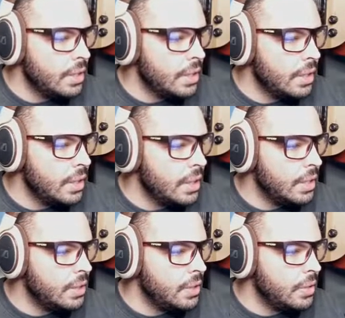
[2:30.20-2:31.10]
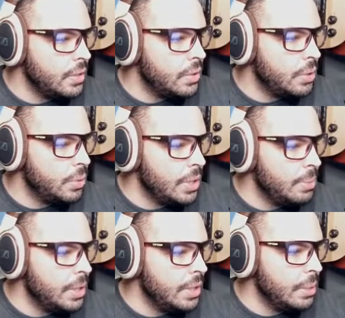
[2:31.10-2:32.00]
And 3
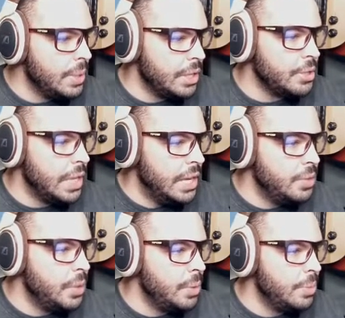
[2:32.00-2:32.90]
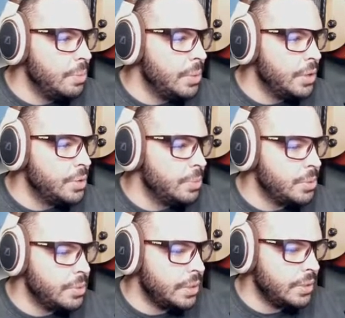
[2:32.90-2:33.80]
millimeters, and don't merge
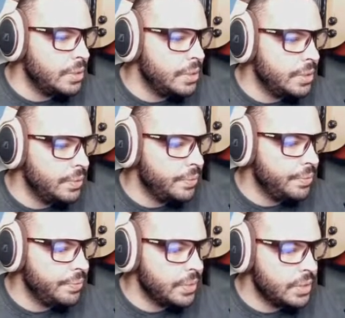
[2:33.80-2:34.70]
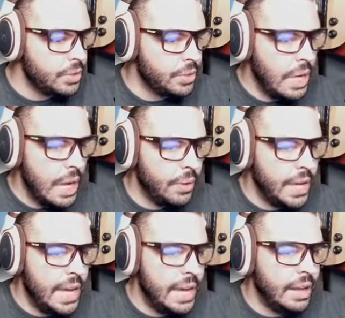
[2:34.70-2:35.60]
result. So now I
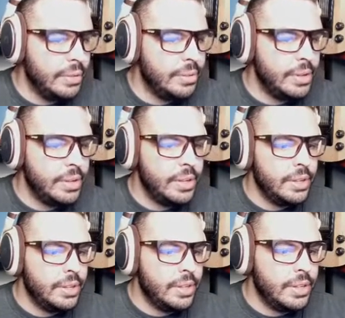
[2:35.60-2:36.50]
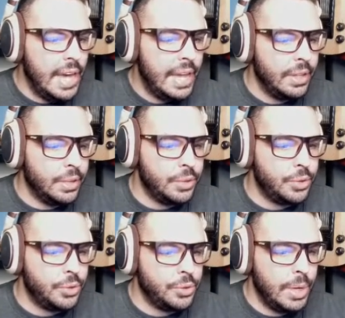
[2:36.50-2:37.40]
have that little
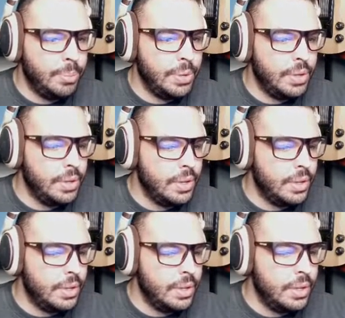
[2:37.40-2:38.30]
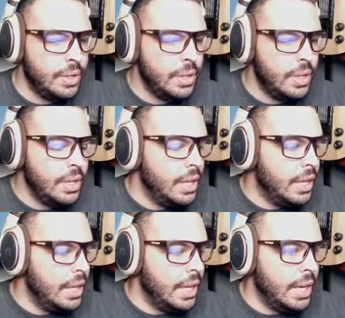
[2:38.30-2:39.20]
strip.
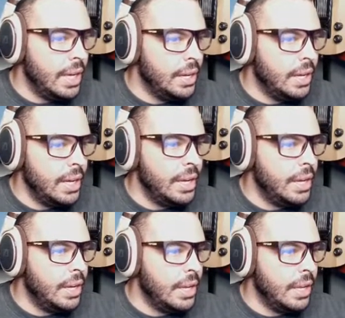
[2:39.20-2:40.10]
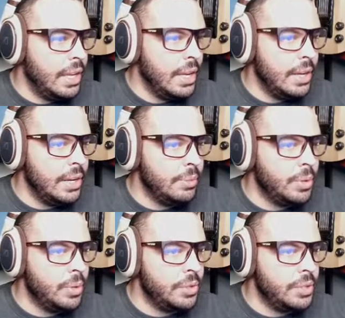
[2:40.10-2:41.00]
And I, again, am
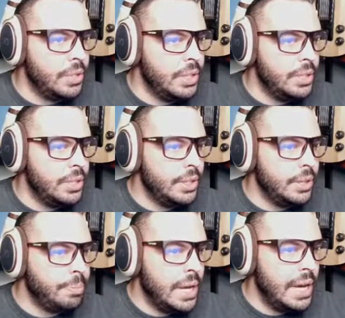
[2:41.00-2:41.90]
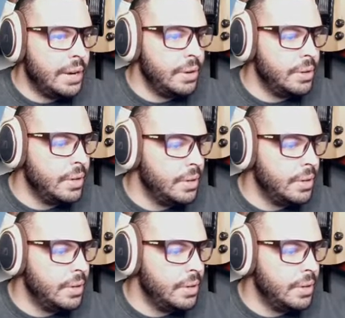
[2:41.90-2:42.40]
going to linear pattern